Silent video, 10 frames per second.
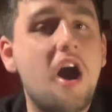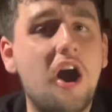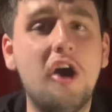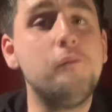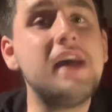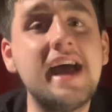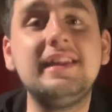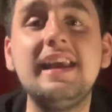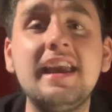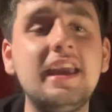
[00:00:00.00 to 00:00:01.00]
Oh,
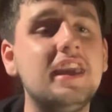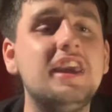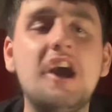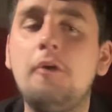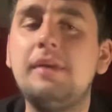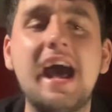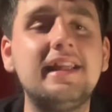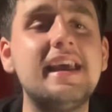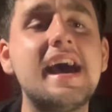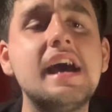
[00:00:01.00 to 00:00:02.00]
bloody, oh,
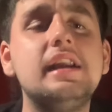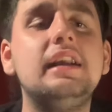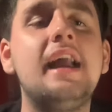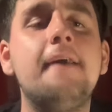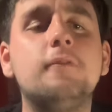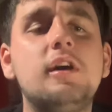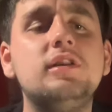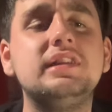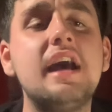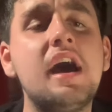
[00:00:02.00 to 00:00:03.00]
bloody, life
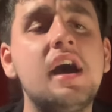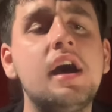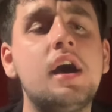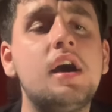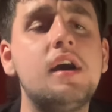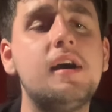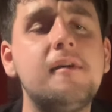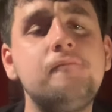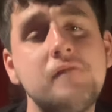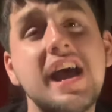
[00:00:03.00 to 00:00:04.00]
goes
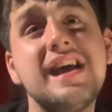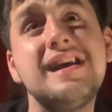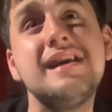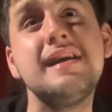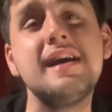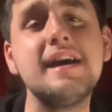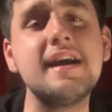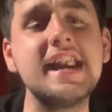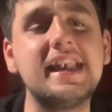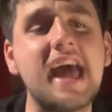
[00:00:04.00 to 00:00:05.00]
on. La,
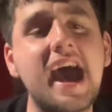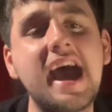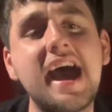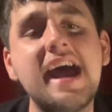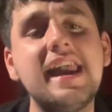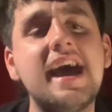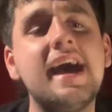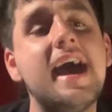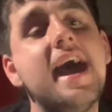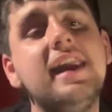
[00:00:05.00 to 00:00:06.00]
la,
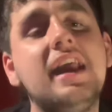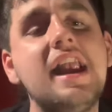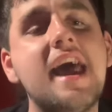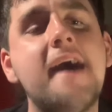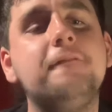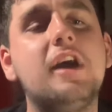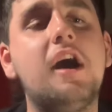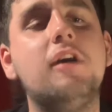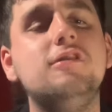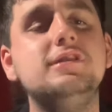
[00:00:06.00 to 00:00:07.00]
la, the life
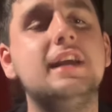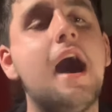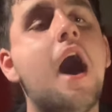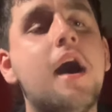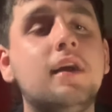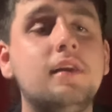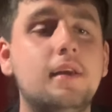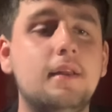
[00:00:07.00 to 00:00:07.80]
goes on.